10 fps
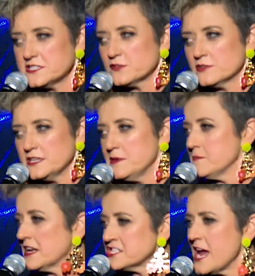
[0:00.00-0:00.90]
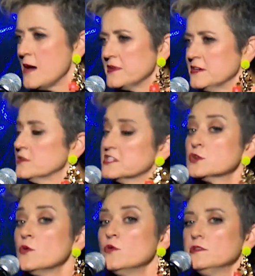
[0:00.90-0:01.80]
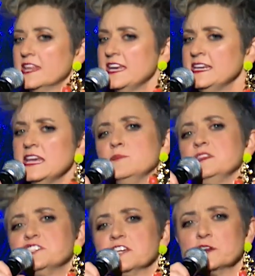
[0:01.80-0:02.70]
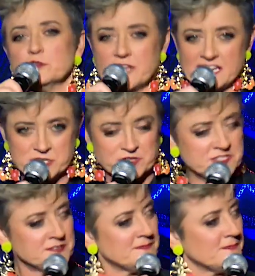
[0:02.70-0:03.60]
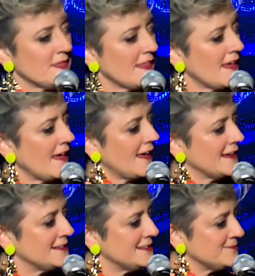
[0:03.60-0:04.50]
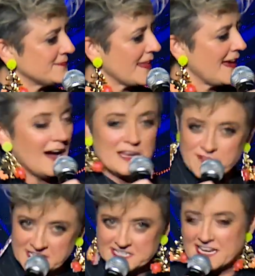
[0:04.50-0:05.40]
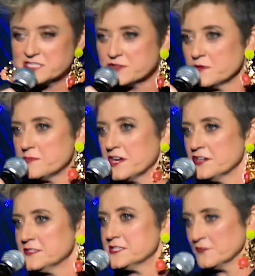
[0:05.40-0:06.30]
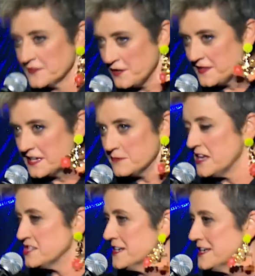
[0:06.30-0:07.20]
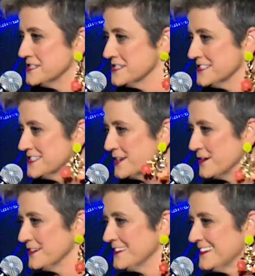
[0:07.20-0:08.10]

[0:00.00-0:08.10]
thought he'd be much happier with a tall, lean, hippie chick called Astrid. I invented Astrid with my own self-loathing and imagination, so